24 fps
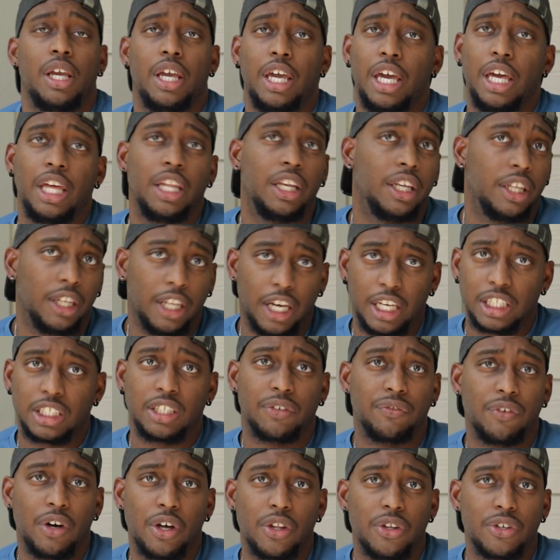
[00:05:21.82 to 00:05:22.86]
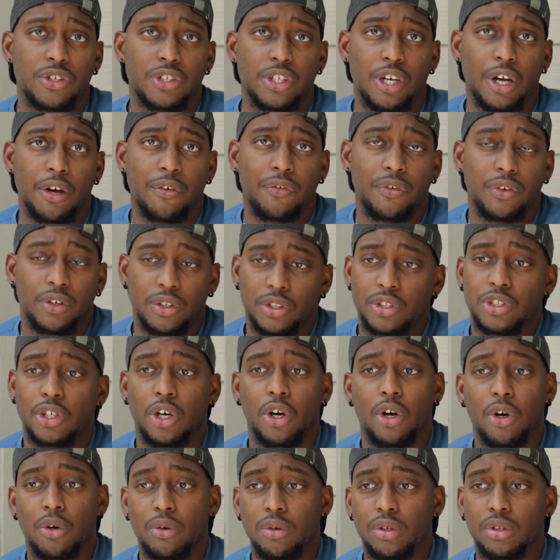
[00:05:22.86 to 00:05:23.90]
and lots of other stuff.
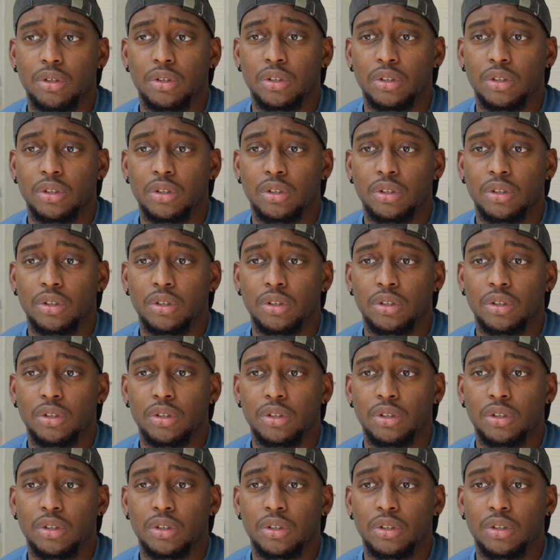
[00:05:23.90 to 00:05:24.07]
So